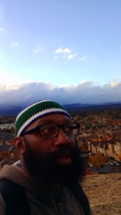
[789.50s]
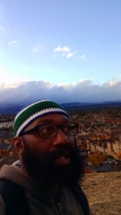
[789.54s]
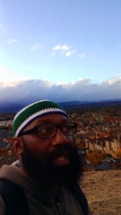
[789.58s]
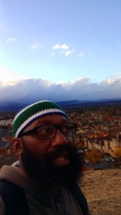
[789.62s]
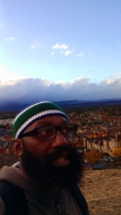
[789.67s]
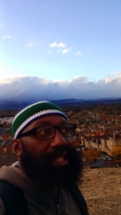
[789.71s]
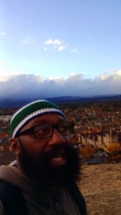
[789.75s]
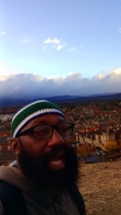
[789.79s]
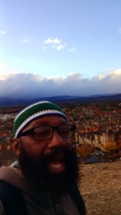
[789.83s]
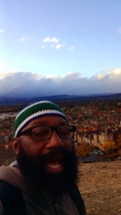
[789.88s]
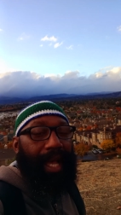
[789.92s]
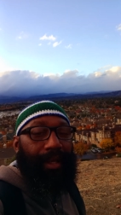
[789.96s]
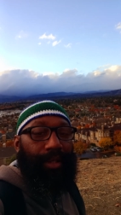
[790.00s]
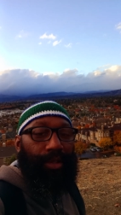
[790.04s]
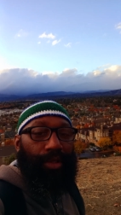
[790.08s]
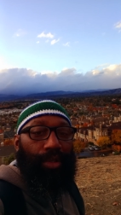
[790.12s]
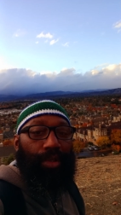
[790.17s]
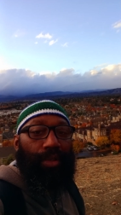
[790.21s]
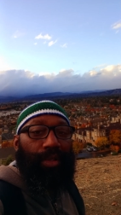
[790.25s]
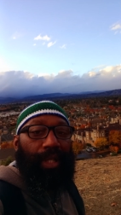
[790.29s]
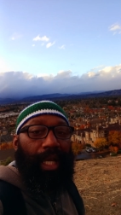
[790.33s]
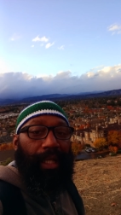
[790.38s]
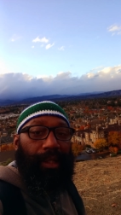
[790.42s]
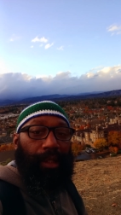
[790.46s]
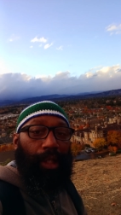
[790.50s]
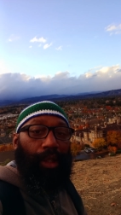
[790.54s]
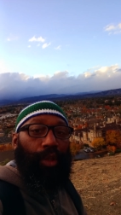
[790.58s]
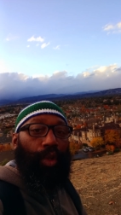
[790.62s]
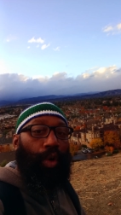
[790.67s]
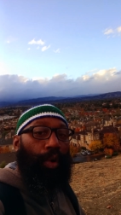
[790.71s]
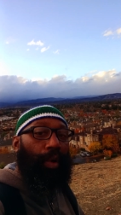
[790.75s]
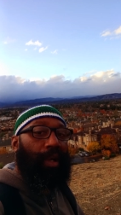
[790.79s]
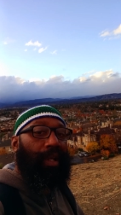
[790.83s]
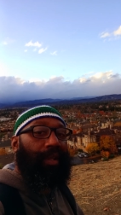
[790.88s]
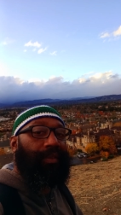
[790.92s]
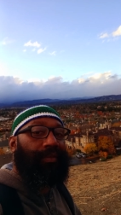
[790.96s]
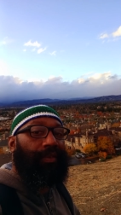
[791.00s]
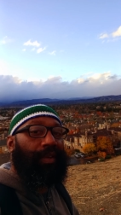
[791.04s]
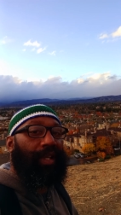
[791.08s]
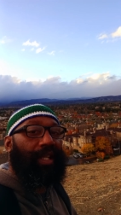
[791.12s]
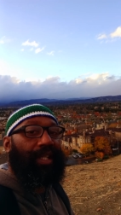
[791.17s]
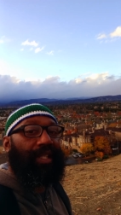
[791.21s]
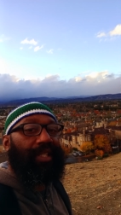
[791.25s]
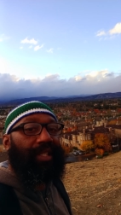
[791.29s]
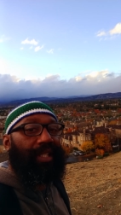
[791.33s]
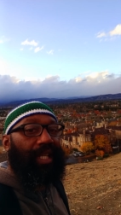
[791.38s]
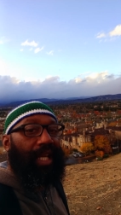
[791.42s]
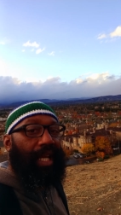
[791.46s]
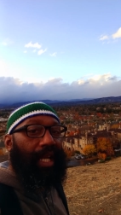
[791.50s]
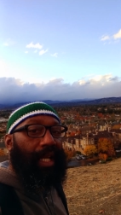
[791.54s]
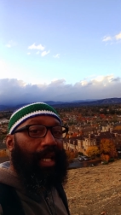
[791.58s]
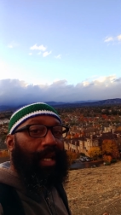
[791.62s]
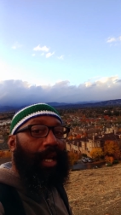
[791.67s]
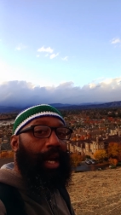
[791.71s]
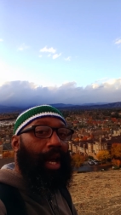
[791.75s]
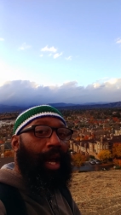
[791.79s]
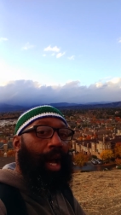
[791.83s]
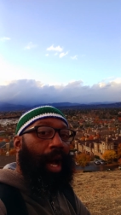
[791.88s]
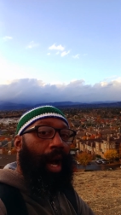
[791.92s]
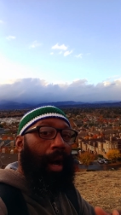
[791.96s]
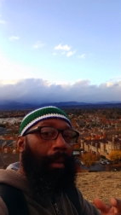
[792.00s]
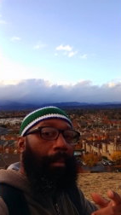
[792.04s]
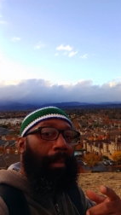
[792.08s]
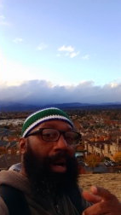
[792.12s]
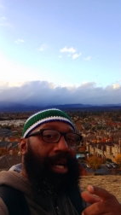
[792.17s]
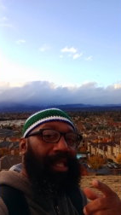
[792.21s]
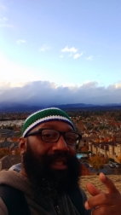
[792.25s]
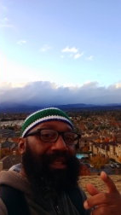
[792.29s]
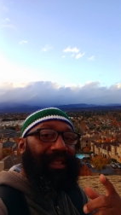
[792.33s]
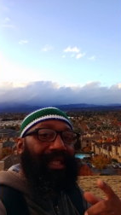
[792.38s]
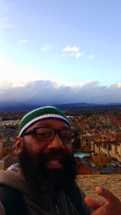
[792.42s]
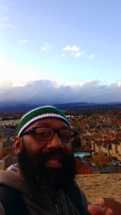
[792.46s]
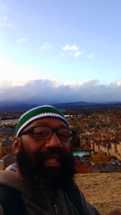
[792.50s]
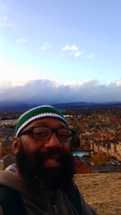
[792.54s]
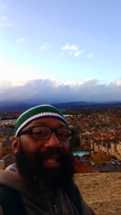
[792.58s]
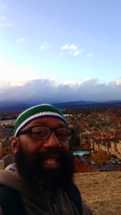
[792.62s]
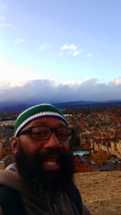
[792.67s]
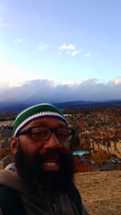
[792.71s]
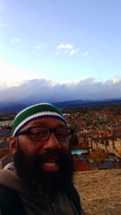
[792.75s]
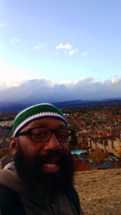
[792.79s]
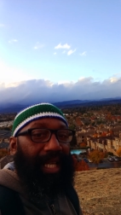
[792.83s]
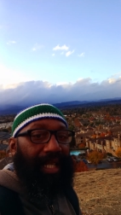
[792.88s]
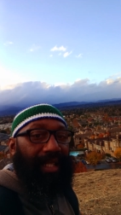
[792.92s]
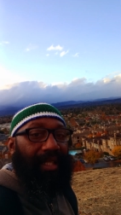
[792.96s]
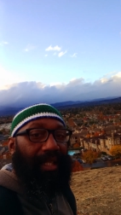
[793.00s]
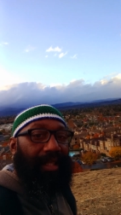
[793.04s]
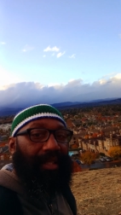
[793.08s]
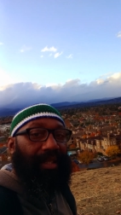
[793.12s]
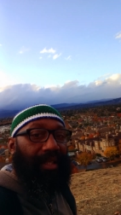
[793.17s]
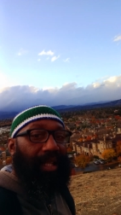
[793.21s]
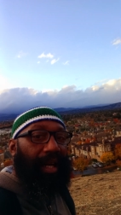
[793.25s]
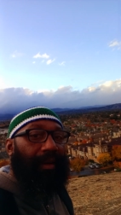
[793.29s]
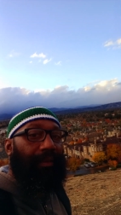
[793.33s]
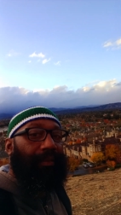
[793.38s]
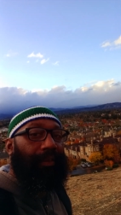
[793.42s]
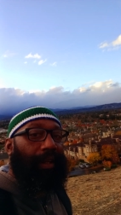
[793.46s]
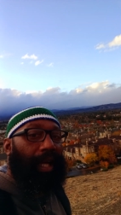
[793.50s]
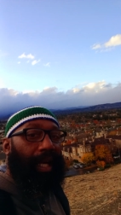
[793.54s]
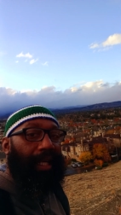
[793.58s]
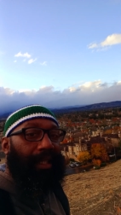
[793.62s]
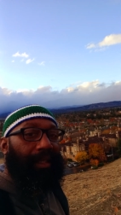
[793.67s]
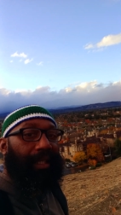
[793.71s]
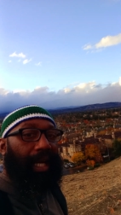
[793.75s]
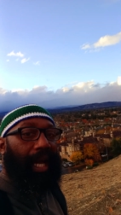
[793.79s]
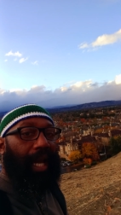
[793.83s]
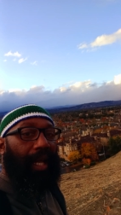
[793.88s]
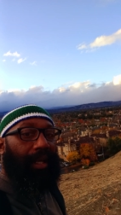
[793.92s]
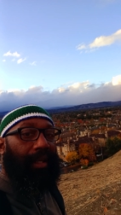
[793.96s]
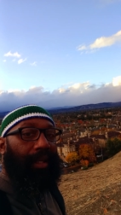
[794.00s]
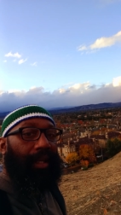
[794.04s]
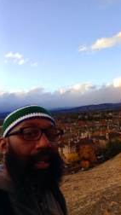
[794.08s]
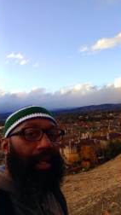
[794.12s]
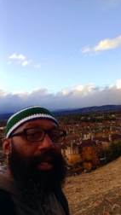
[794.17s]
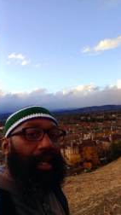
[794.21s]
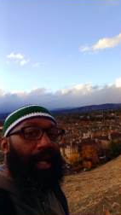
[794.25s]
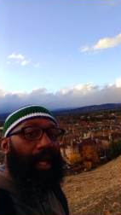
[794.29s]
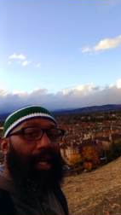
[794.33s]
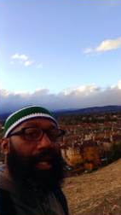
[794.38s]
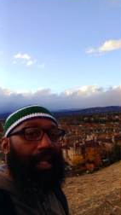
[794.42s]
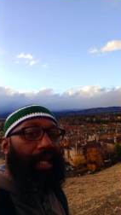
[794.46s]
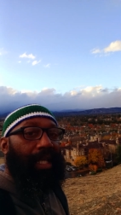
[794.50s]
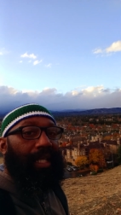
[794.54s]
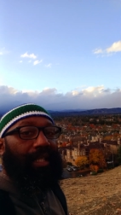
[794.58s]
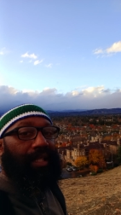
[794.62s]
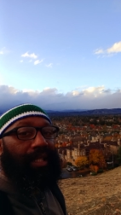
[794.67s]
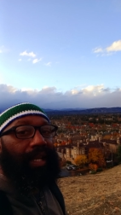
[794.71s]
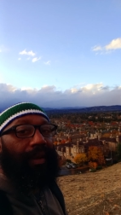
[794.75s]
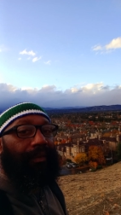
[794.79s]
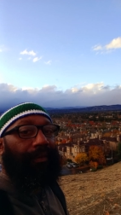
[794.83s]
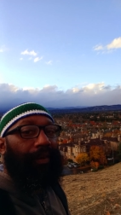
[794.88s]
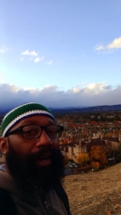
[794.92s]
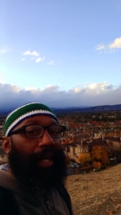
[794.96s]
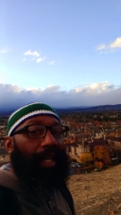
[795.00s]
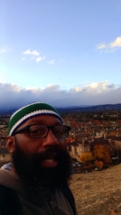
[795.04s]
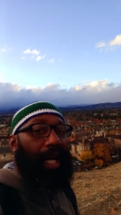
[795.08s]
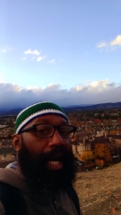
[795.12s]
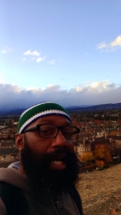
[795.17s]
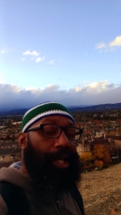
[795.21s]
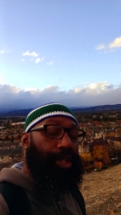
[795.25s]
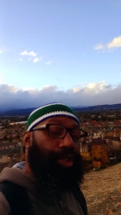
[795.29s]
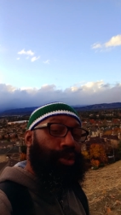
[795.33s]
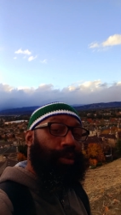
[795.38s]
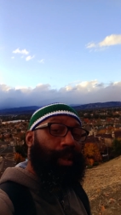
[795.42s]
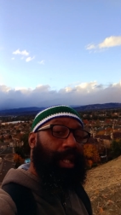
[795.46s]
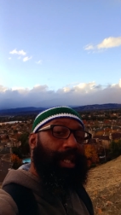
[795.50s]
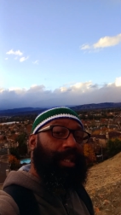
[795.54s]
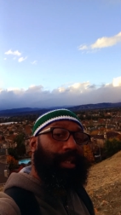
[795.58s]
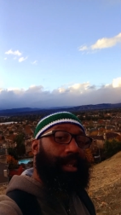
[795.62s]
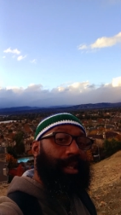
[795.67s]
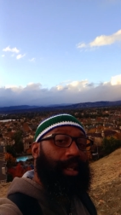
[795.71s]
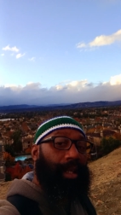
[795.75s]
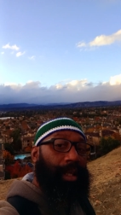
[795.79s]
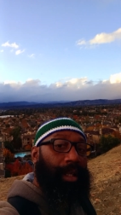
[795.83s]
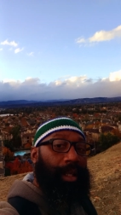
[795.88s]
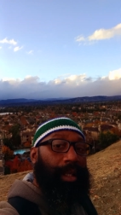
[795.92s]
disasters that the lord is finna send amongst the cities and stuff like that in these different countries